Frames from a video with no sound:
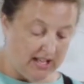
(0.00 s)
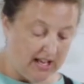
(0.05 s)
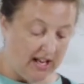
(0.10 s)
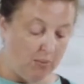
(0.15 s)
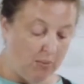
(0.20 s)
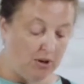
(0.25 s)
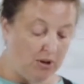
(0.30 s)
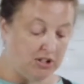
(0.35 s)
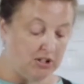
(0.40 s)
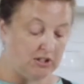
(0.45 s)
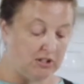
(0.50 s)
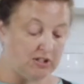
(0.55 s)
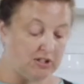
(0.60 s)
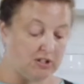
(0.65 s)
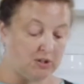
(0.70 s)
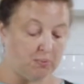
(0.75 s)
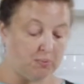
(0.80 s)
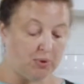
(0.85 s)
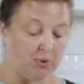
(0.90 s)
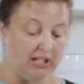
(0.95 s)
and I want you to
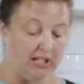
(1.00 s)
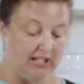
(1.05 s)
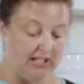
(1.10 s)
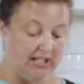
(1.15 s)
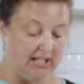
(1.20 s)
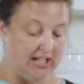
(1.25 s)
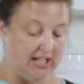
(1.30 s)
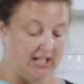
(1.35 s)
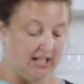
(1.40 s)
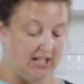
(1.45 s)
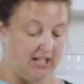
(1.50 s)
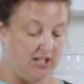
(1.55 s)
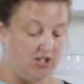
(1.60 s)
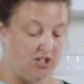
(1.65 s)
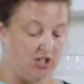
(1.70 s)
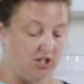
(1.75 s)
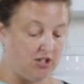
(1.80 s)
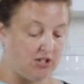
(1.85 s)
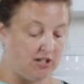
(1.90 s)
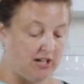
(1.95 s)
sprinkle it
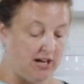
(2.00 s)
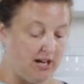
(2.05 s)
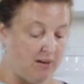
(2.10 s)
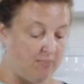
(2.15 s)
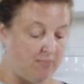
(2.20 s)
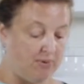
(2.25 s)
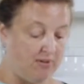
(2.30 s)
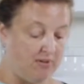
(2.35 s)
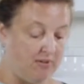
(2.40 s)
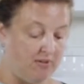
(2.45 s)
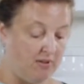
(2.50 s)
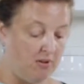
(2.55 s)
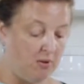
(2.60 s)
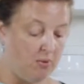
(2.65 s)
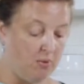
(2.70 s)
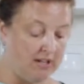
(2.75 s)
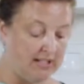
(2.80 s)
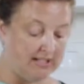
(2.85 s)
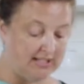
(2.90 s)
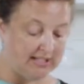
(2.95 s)
into your cup.
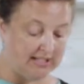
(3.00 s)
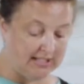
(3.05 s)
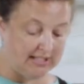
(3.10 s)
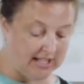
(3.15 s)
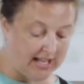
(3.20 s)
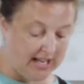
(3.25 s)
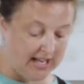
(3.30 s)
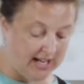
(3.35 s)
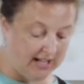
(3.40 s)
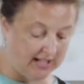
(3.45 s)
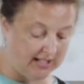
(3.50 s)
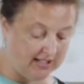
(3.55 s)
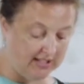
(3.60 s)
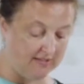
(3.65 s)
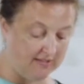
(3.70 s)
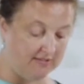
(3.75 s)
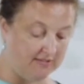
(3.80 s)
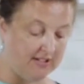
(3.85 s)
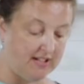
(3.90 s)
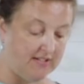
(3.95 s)
You want it to stay
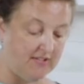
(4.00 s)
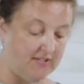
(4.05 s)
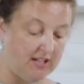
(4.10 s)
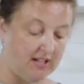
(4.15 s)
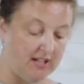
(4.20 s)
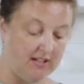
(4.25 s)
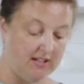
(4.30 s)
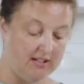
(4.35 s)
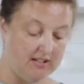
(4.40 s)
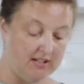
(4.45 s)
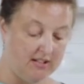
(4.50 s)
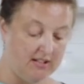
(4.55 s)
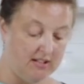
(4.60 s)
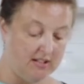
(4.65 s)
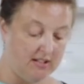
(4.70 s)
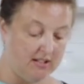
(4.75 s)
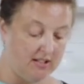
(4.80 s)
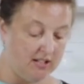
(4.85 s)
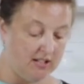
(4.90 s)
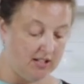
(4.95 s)
nice and fluffy.
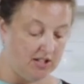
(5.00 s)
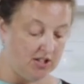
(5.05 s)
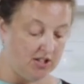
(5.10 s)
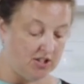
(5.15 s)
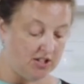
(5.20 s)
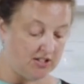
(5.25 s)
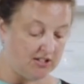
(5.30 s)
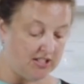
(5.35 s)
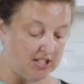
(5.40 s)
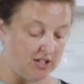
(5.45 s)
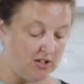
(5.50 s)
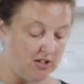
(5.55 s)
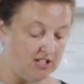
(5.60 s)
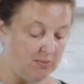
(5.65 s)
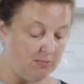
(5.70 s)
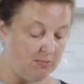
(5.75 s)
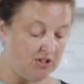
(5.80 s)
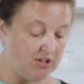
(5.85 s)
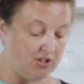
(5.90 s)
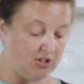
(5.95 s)
Just like you
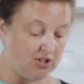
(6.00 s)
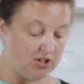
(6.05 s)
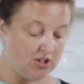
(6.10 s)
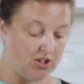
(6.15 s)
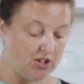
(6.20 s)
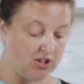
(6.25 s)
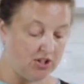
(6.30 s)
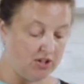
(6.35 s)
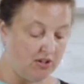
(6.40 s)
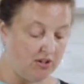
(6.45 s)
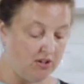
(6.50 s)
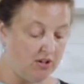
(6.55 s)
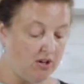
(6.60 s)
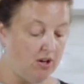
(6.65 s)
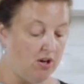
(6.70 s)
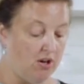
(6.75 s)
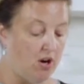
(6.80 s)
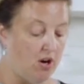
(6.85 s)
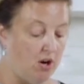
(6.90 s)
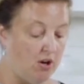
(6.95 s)
did with the sugar
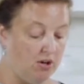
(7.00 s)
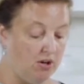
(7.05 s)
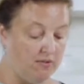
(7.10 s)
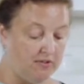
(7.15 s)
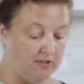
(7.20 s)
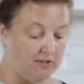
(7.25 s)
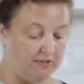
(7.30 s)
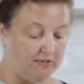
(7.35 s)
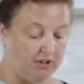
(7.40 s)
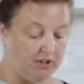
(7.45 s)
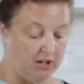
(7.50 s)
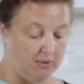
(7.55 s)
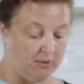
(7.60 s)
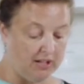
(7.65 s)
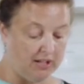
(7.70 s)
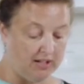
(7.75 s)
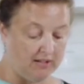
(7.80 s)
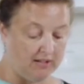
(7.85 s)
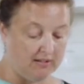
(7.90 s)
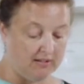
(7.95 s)

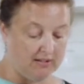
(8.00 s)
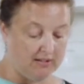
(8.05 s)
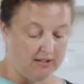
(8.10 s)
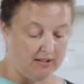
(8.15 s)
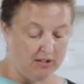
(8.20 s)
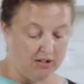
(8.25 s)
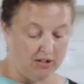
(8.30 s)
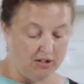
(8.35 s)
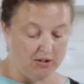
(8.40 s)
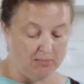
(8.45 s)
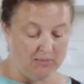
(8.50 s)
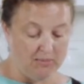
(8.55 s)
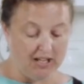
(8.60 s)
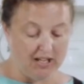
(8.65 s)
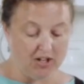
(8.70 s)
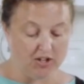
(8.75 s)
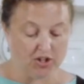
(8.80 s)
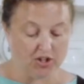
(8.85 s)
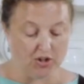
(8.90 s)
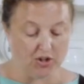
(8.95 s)
overflowing. You're
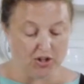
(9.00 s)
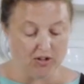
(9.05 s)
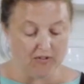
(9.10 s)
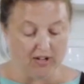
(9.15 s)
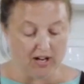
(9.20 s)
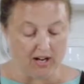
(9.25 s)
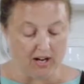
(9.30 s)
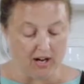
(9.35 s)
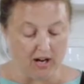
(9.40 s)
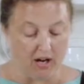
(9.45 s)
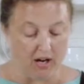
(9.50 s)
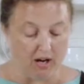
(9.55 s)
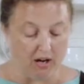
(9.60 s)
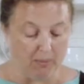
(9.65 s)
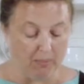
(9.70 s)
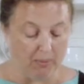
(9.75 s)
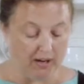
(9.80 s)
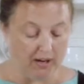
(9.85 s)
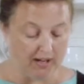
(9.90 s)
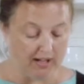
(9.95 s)
making sure you've got
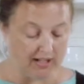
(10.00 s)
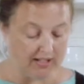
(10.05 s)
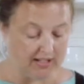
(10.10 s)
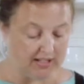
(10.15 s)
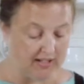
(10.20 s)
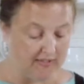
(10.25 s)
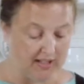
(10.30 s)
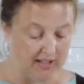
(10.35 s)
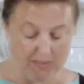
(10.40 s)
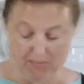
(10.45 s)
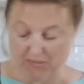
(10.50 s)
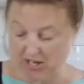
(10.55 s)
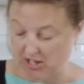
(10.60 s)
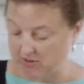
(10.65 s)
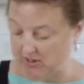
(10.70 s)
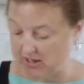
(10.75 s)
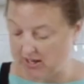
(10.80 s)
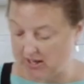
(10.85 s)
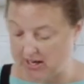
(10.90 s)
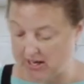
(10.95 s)
all parts of that
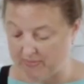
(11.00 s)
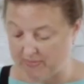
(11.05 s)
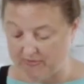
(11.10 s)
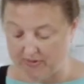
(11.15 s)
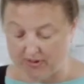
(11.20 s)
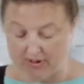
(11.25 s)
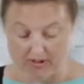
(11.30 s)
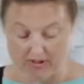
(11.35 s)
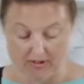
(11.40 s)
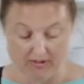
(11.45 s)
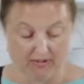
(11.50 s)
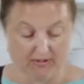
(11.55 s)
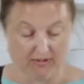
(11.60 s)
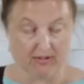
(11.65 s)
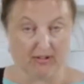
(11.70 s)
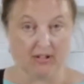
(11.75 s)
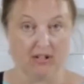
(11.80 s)
measuring cup full.